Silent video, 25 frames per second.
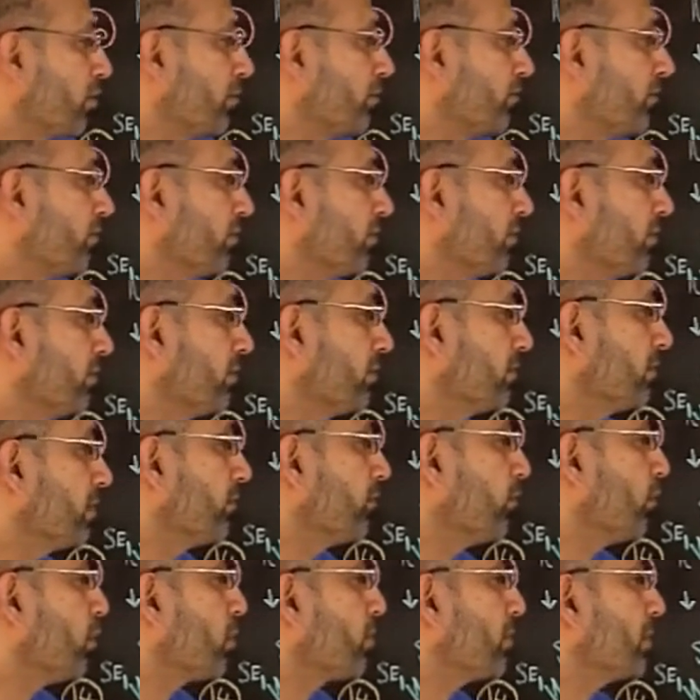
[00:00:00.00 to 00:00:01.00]
of
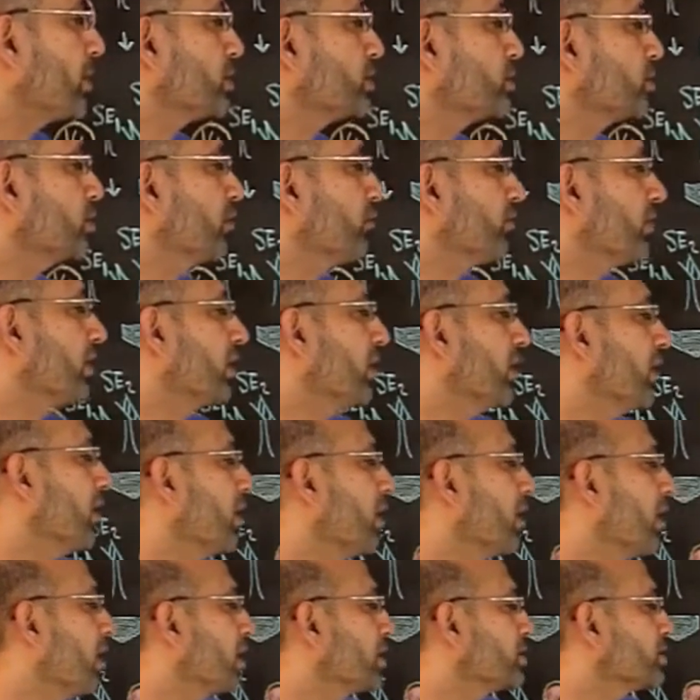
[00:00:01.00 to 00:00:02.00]
the formation of a
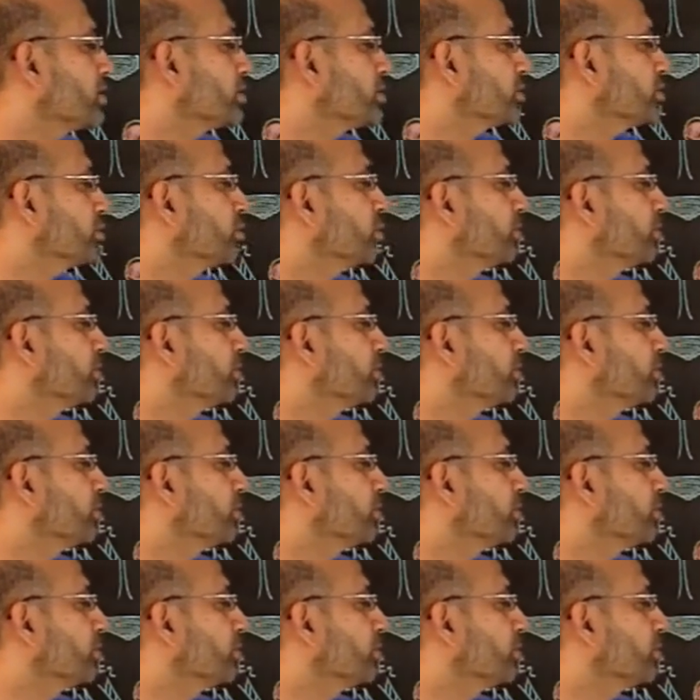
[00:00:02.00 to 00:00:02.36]
large